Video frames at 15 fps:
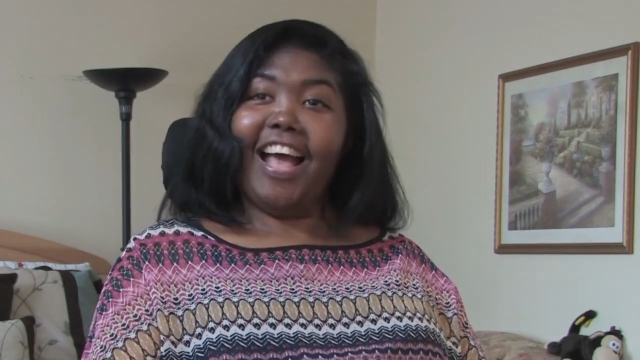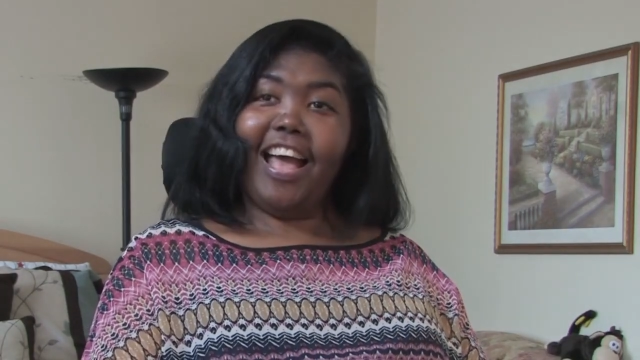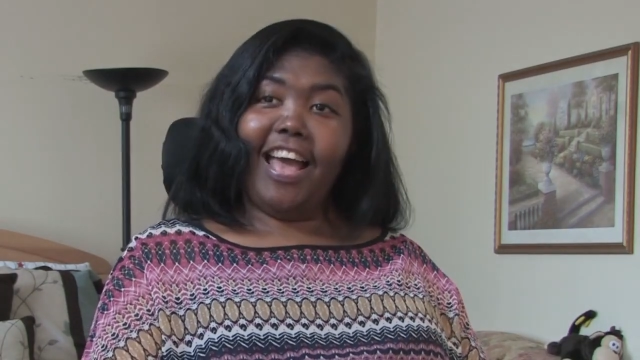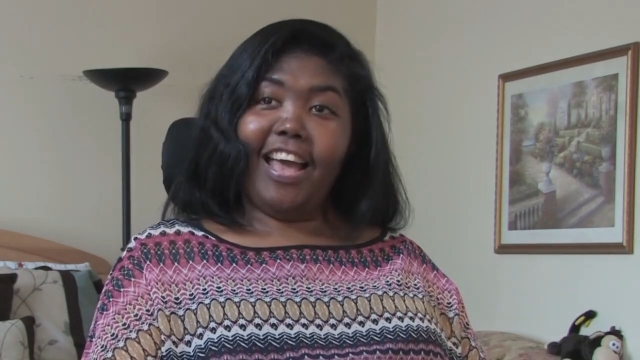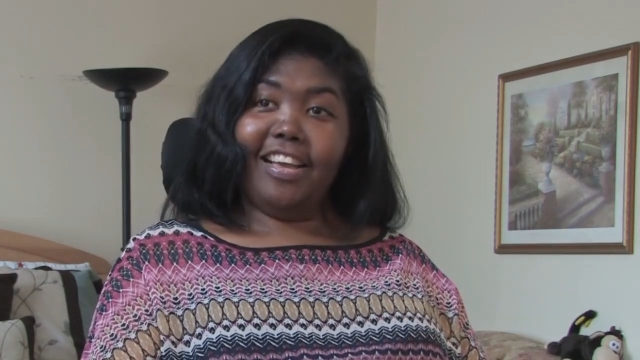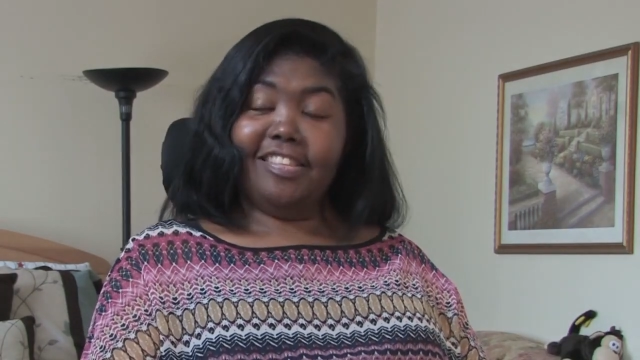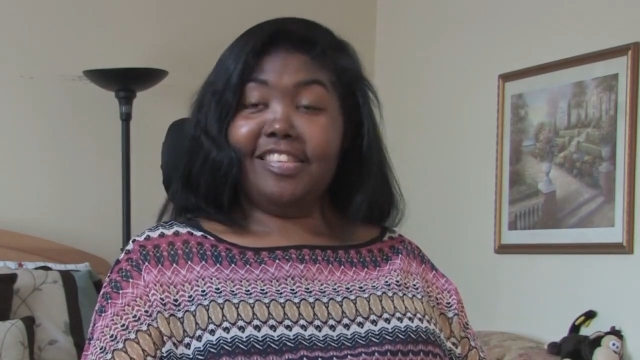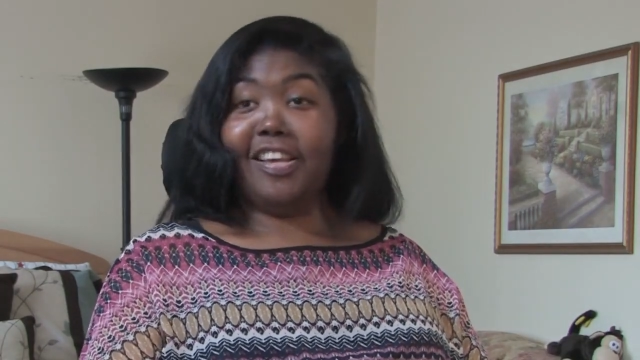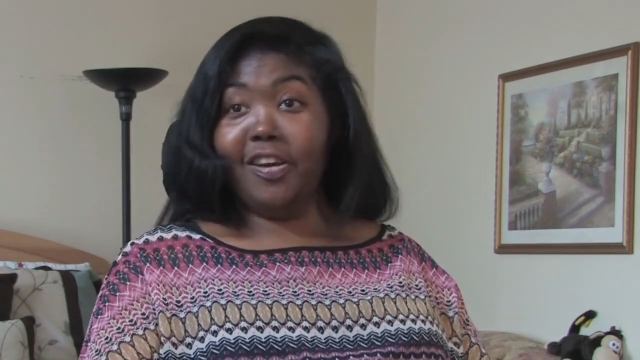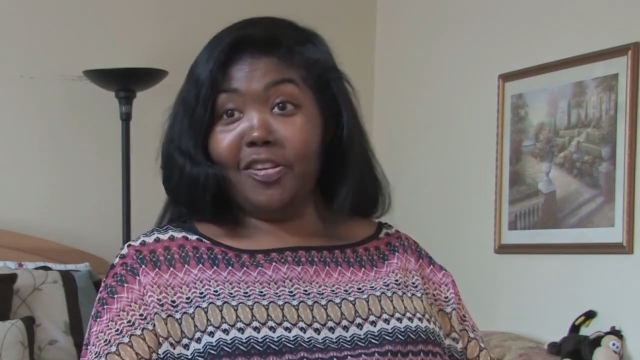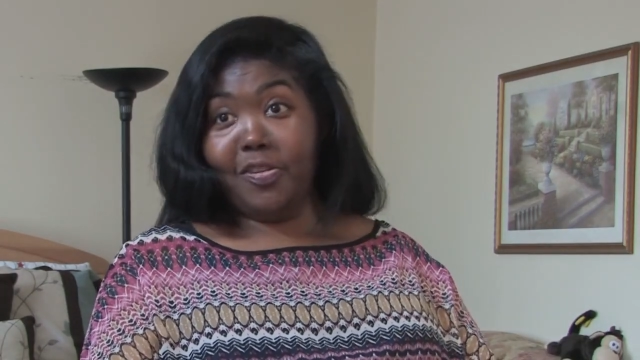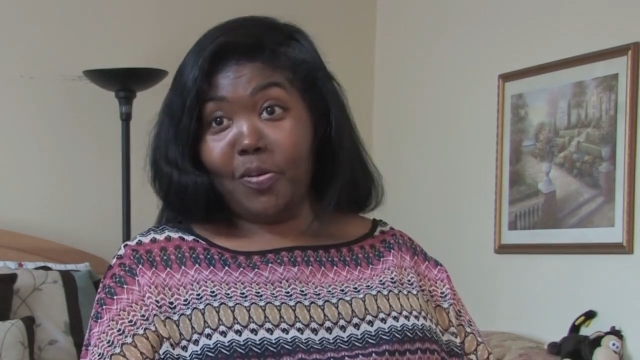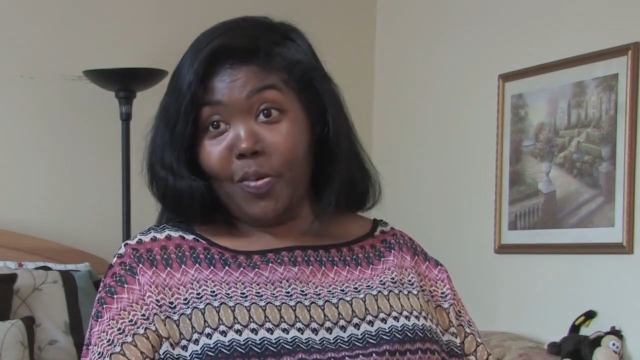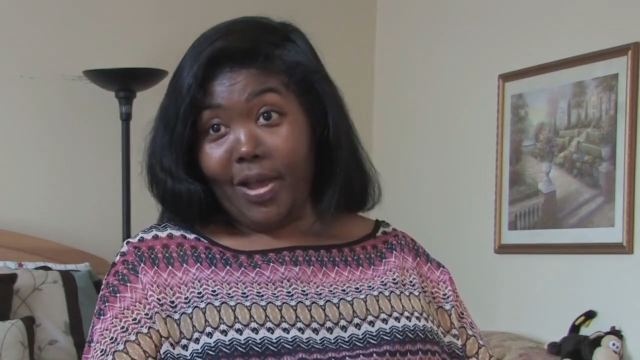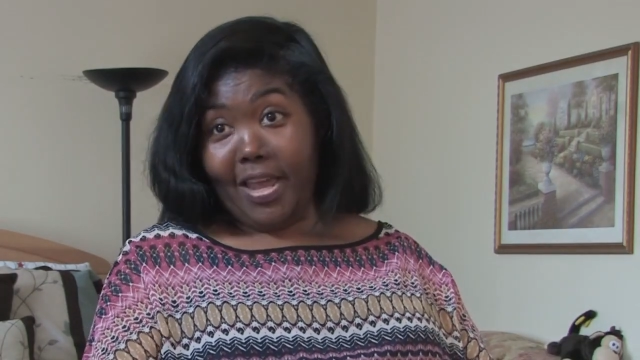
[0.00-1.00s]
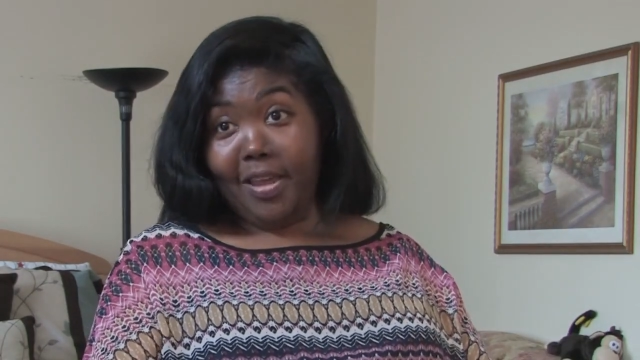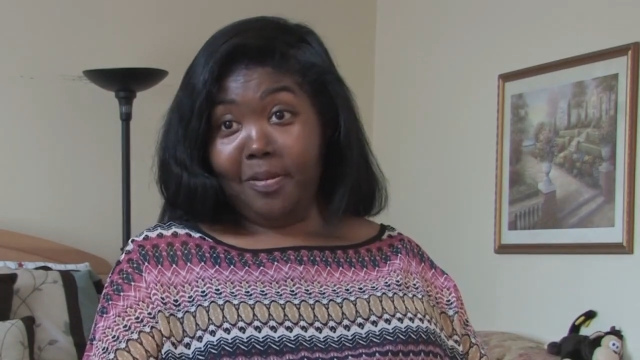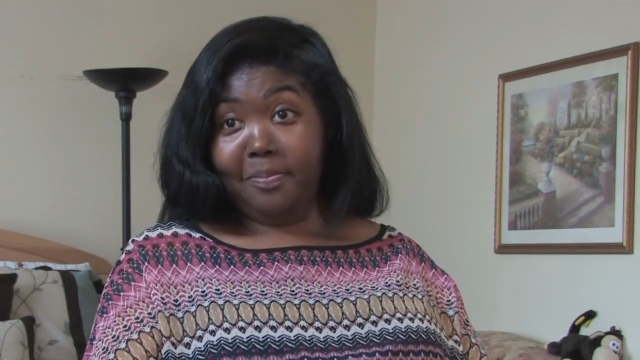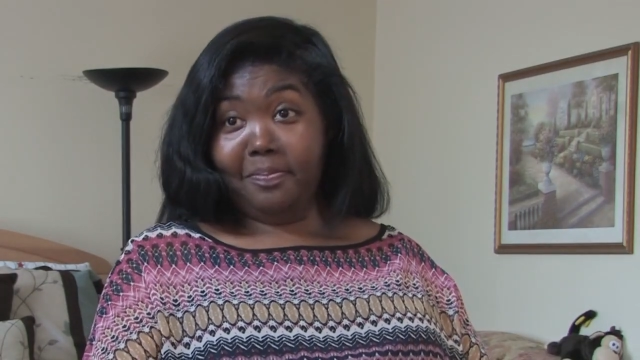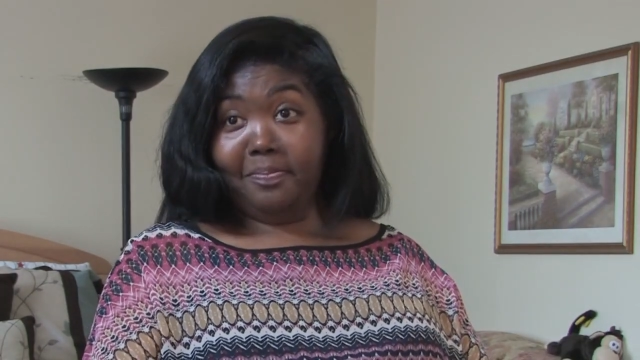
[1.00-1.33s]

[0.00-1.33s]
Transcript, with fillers: I sing on the choir